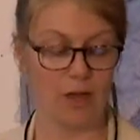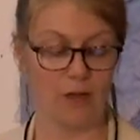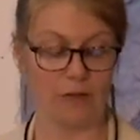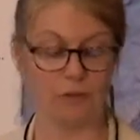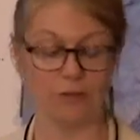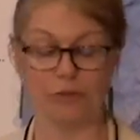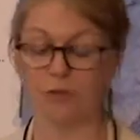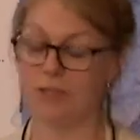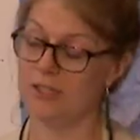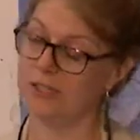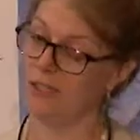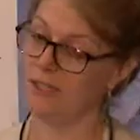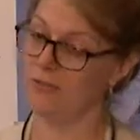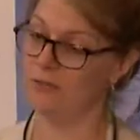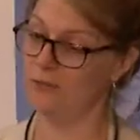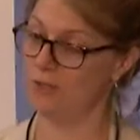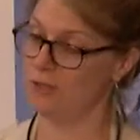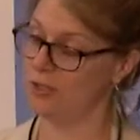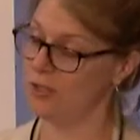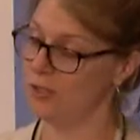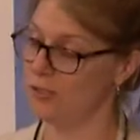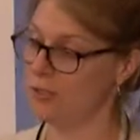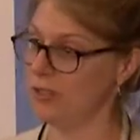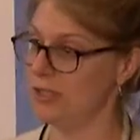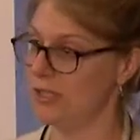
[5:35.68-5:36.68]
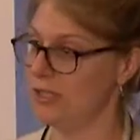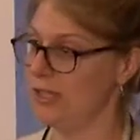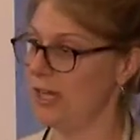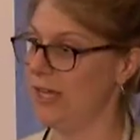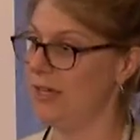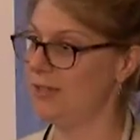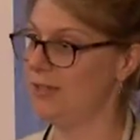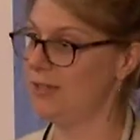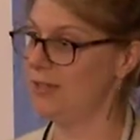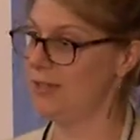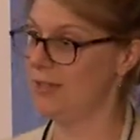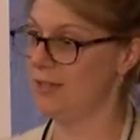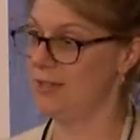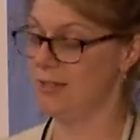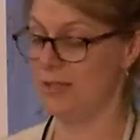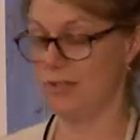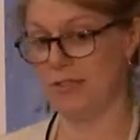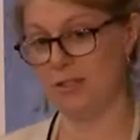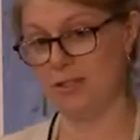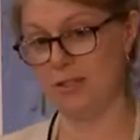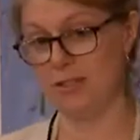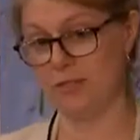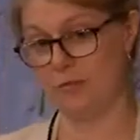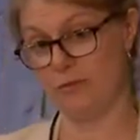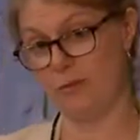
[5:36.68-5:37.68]
for social scientists,
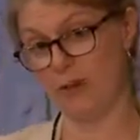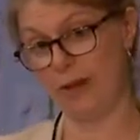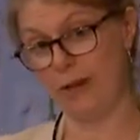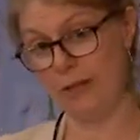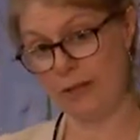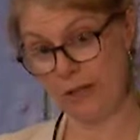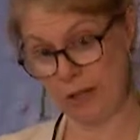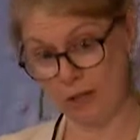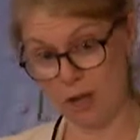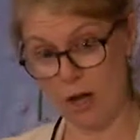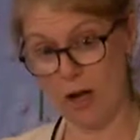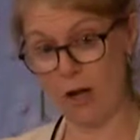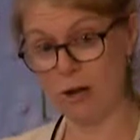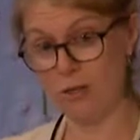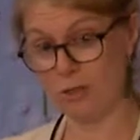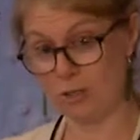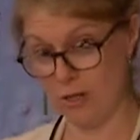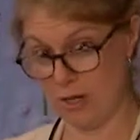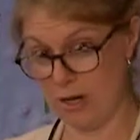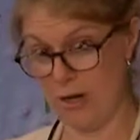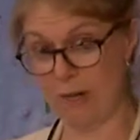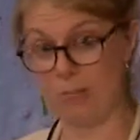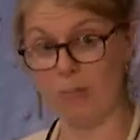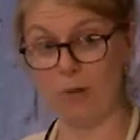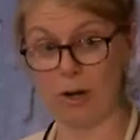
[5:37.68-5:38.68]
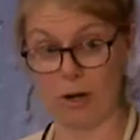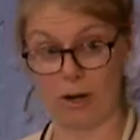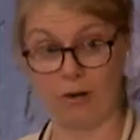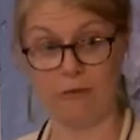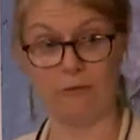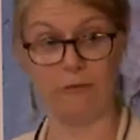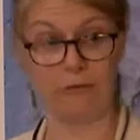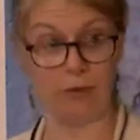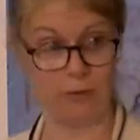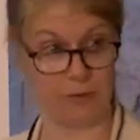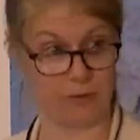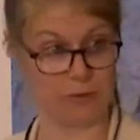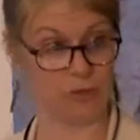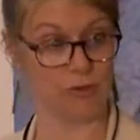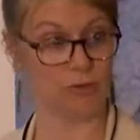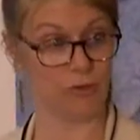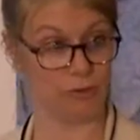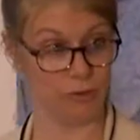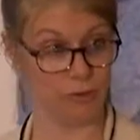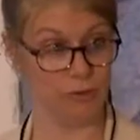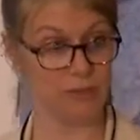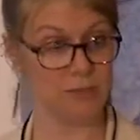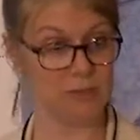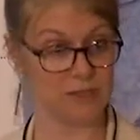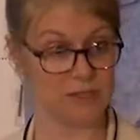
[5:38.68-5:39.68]
this is a very large number of focus
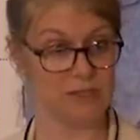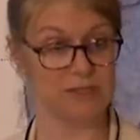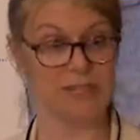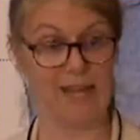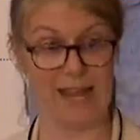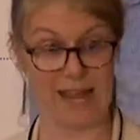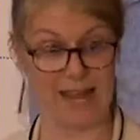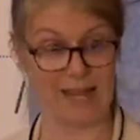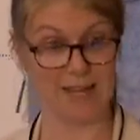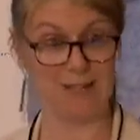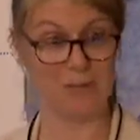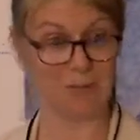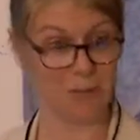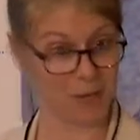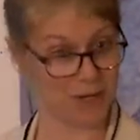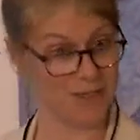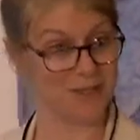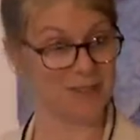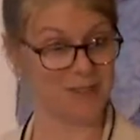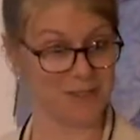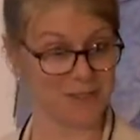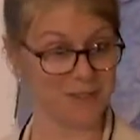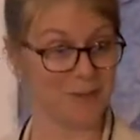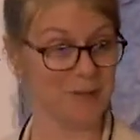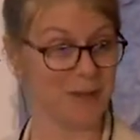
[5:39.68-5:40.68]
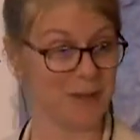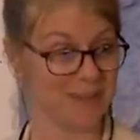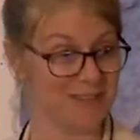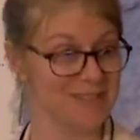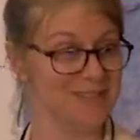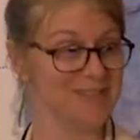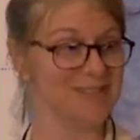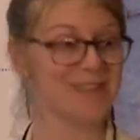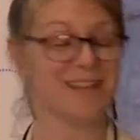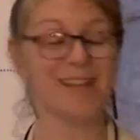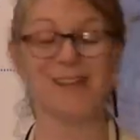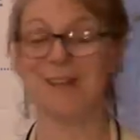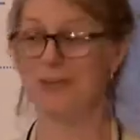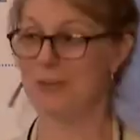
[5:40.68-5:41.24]
groups and participants.